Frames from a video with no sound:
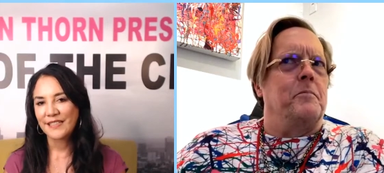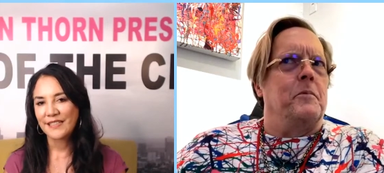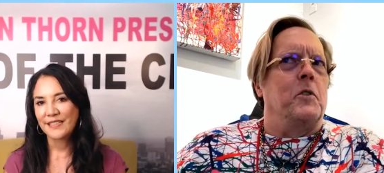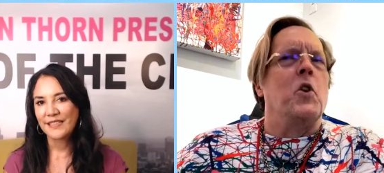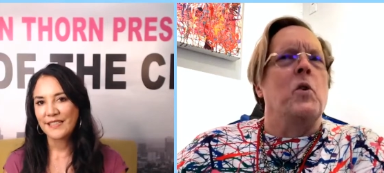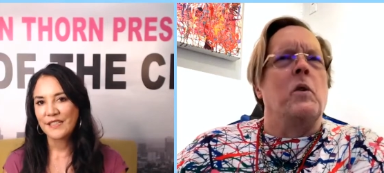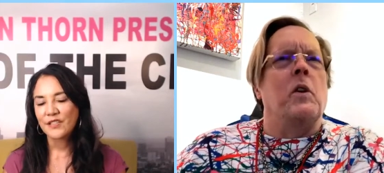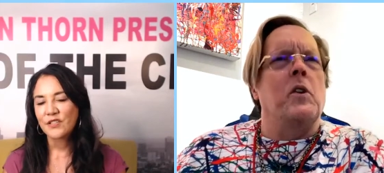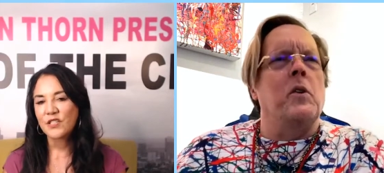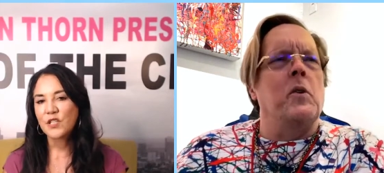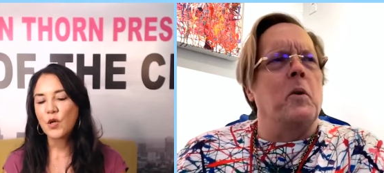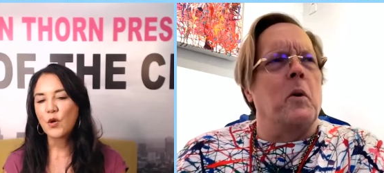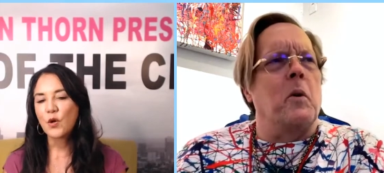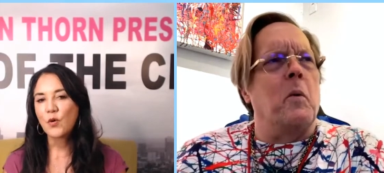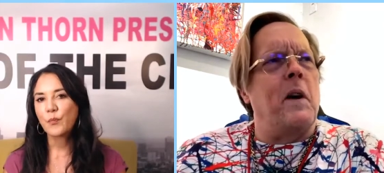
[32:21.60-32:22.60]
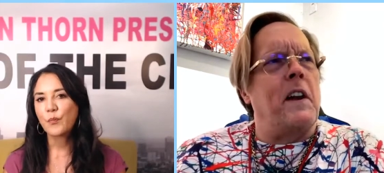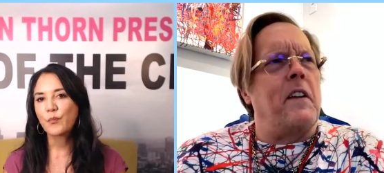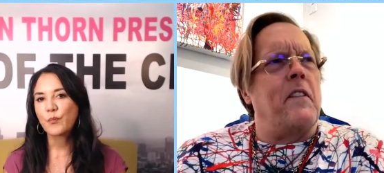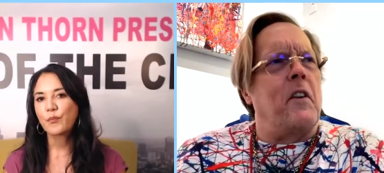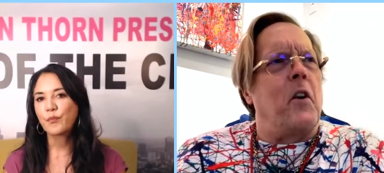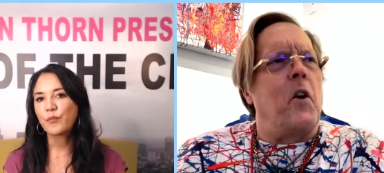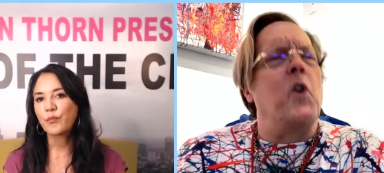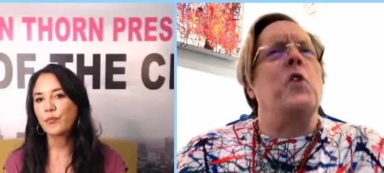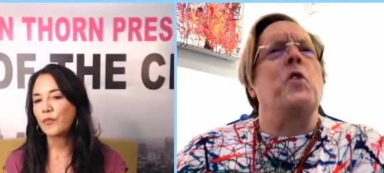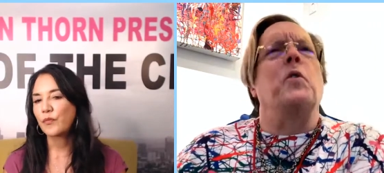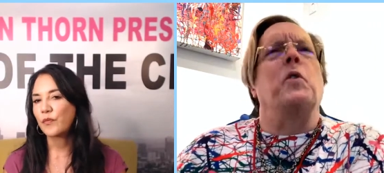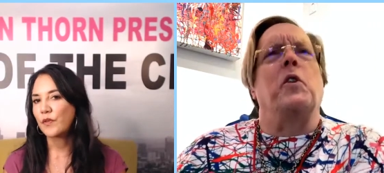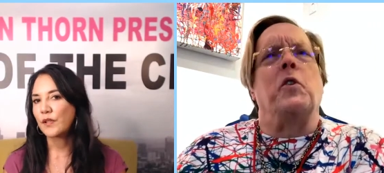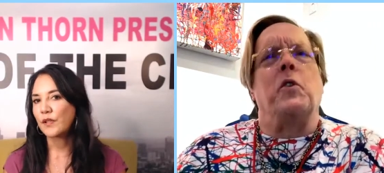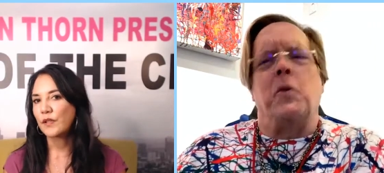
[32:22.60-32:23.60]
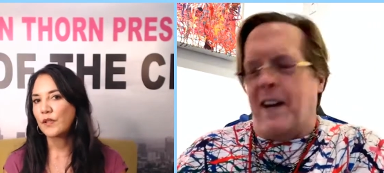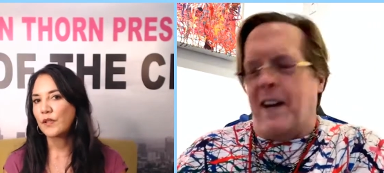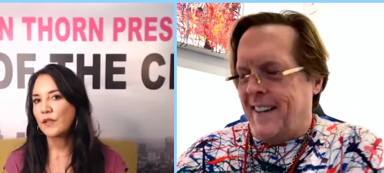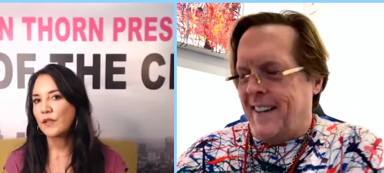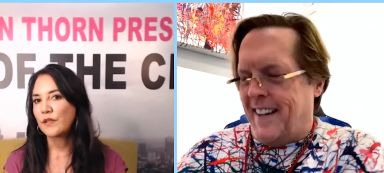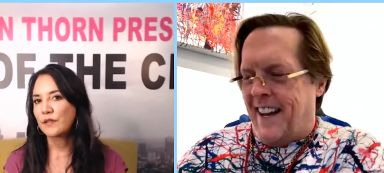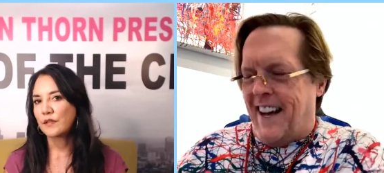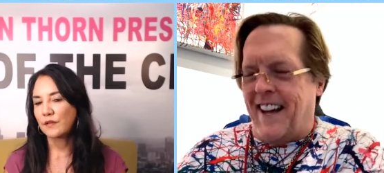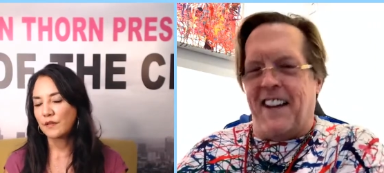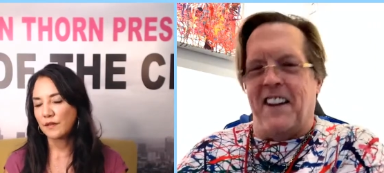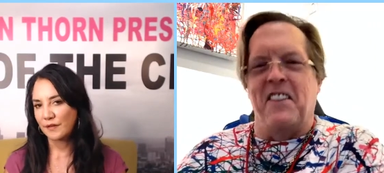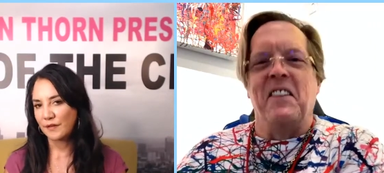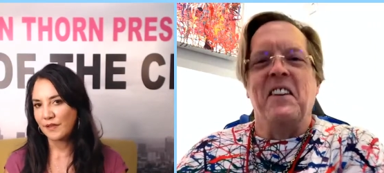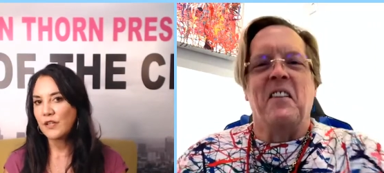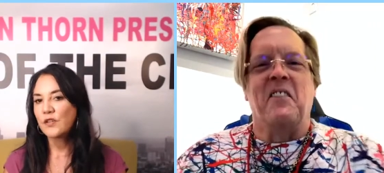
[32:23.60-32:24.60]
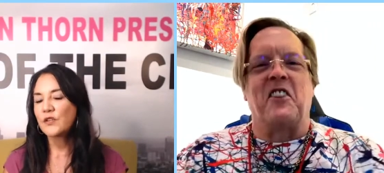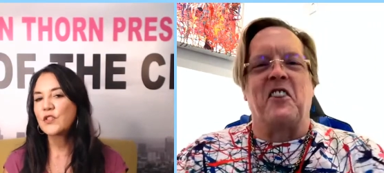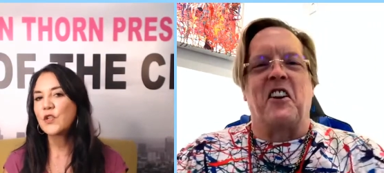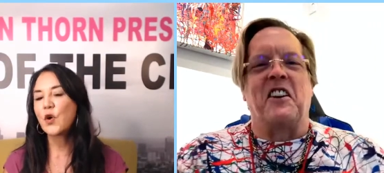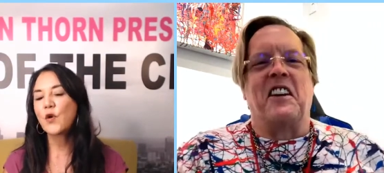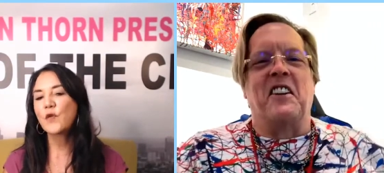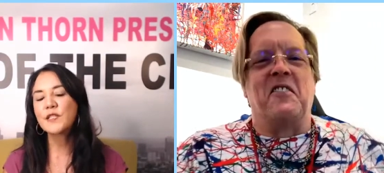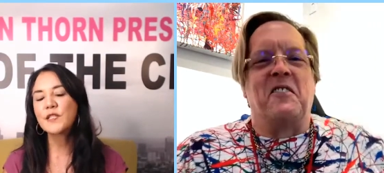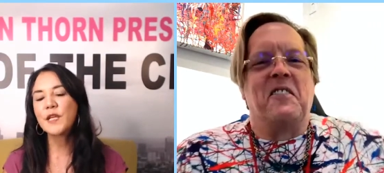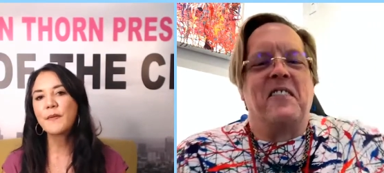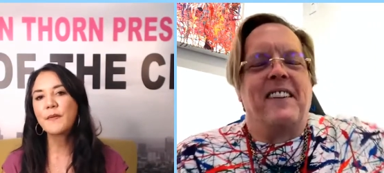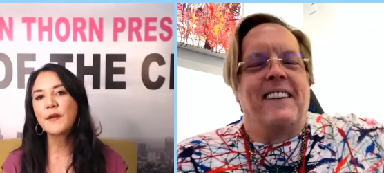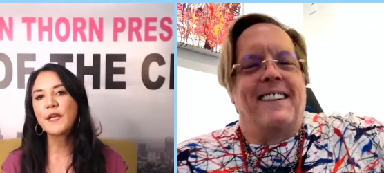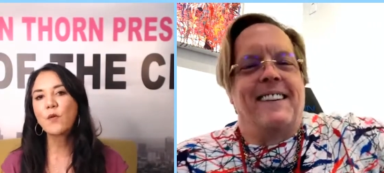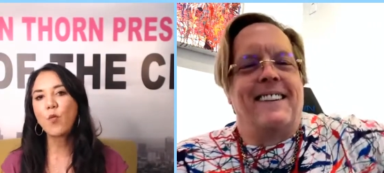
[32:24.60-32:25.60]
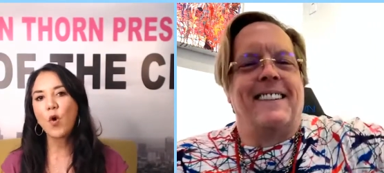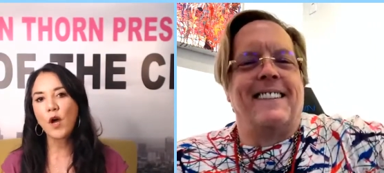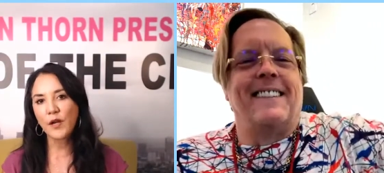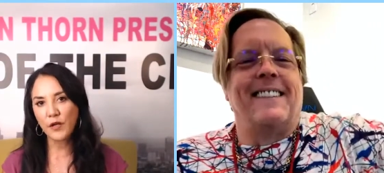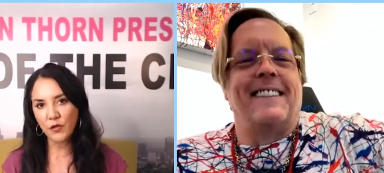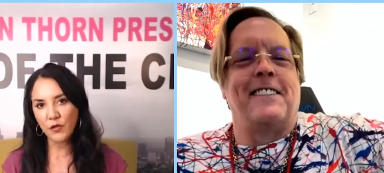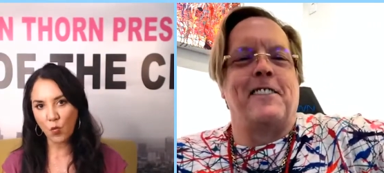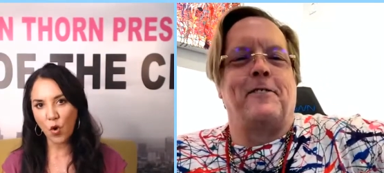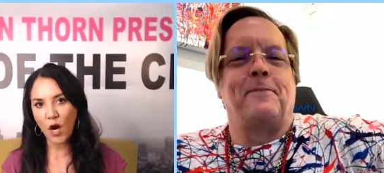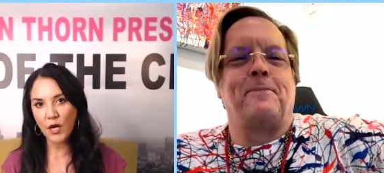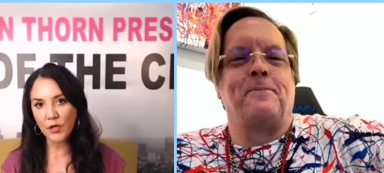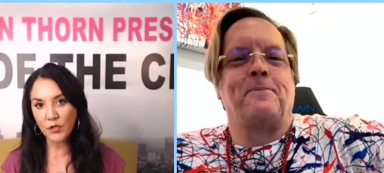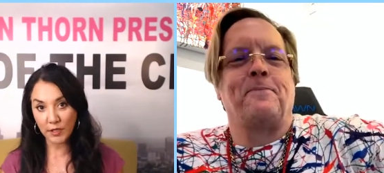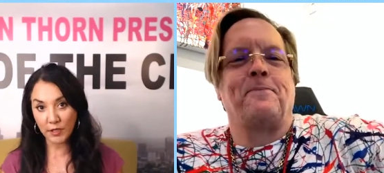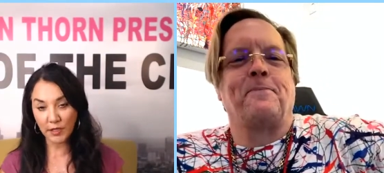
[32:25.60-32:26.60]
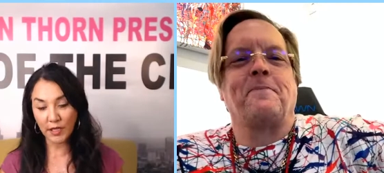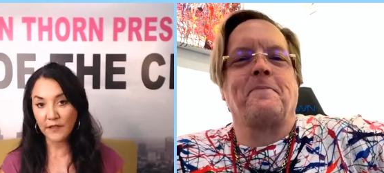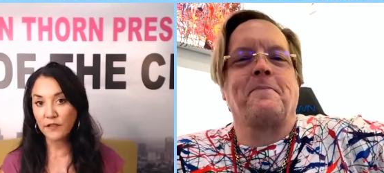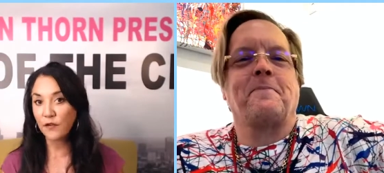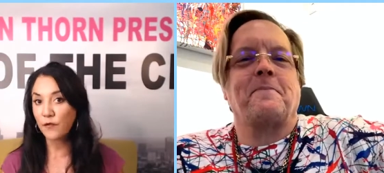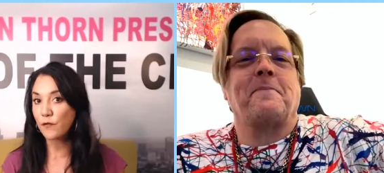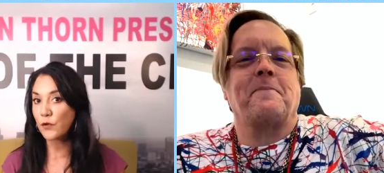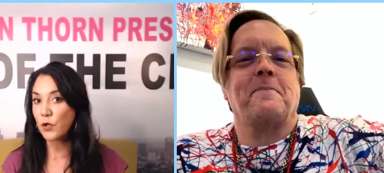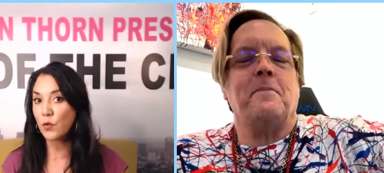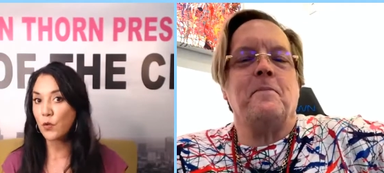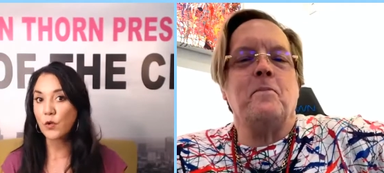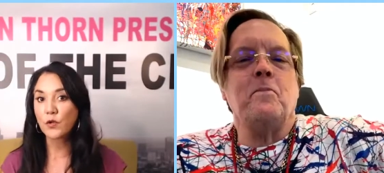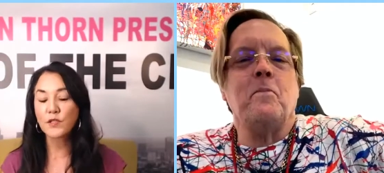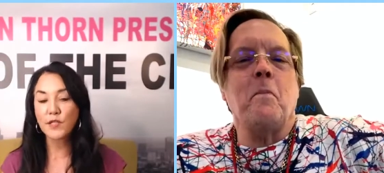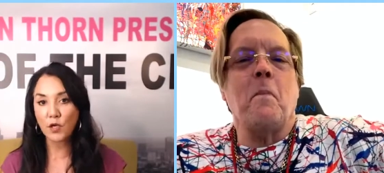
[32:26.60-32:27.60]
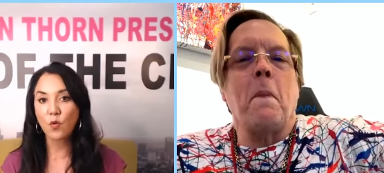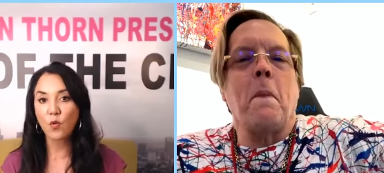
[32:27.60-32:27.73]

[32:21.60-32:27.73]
Speaker 1: Lulu,
Speaker 2: so, or whatever, Hulu. So if somebody wanted to watch it, like the viewers that are